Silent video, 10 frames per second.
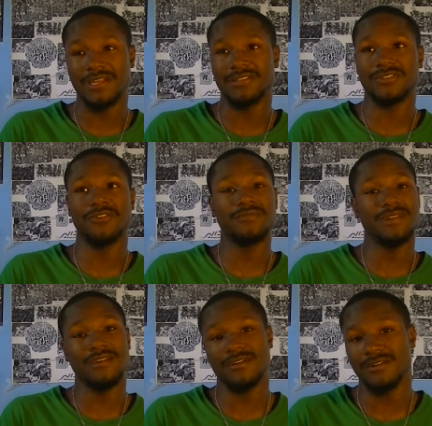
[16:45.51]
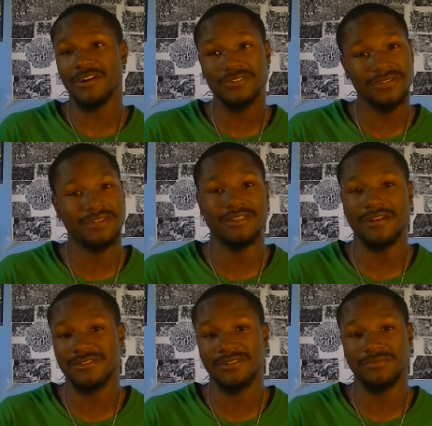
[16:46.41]
and so many uh, hundreds of
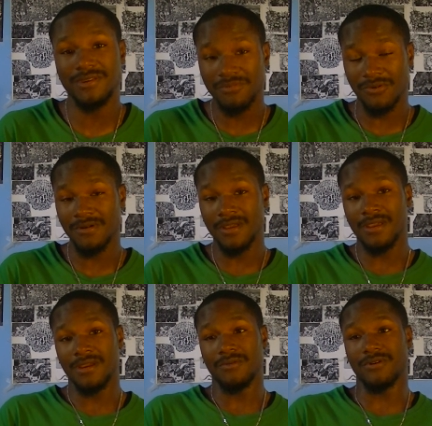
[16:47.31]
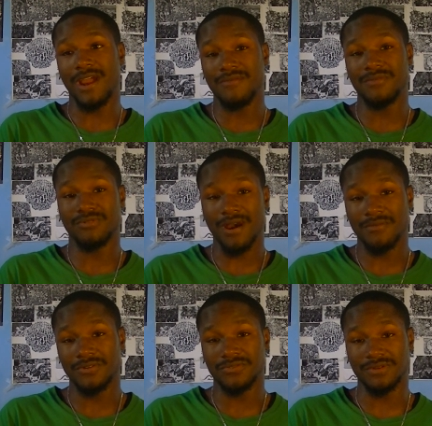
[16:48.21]
thousands of people were having
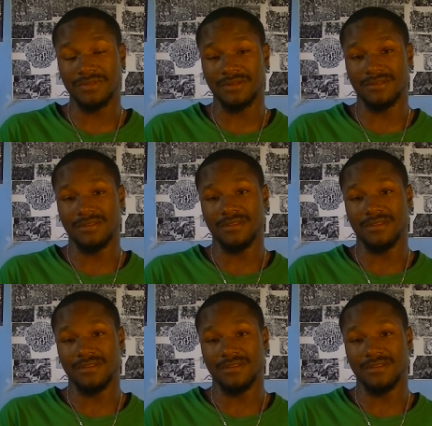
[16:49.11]
problems with it